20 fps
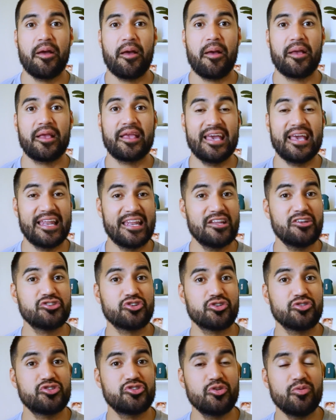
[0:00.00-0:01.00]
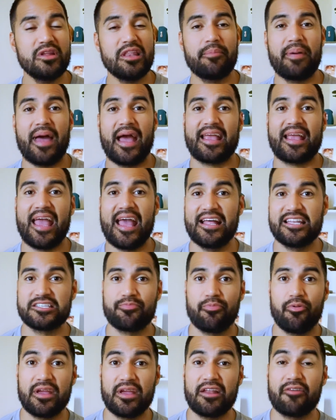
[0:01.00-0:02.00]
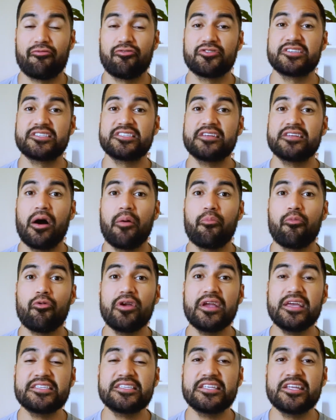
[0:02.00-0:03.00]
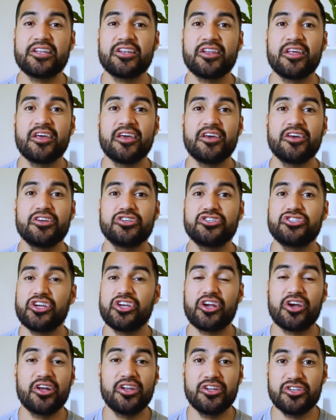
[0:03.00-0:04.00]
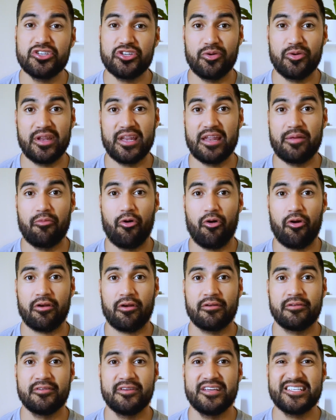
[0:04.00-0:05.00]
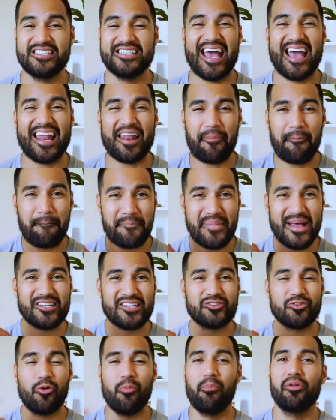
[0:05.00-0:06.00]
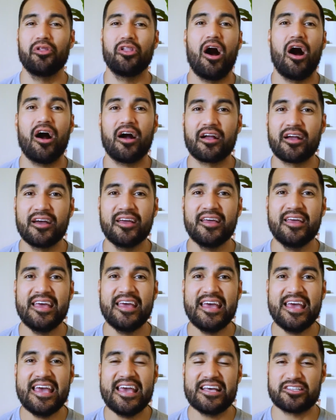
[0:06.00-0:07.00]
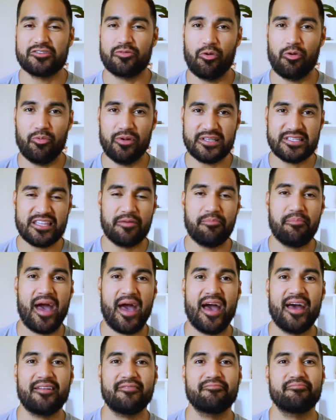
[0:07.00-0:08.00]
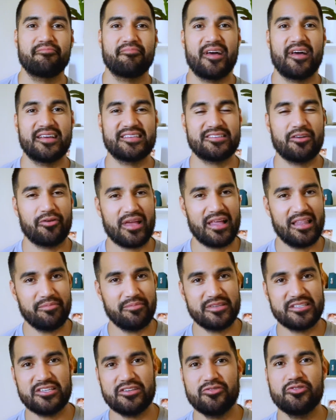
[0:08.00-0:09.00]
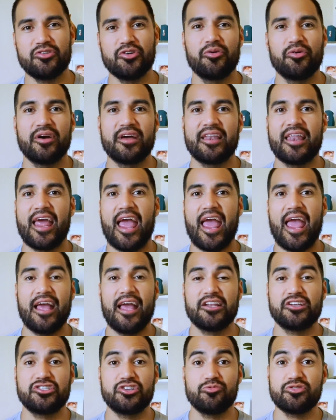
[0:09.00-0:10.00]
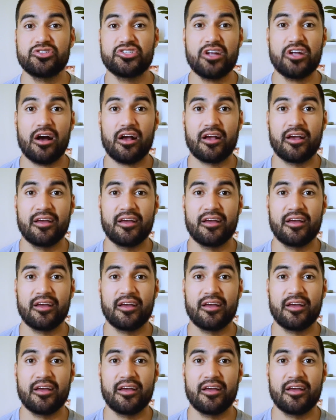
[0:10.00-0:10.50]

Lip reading: get injured doing the back handspring, and for some reason, she couldn't do it anymore. She had a mental block. And so we went to the mat. I said, okay, let me see you do it. And she was stuck.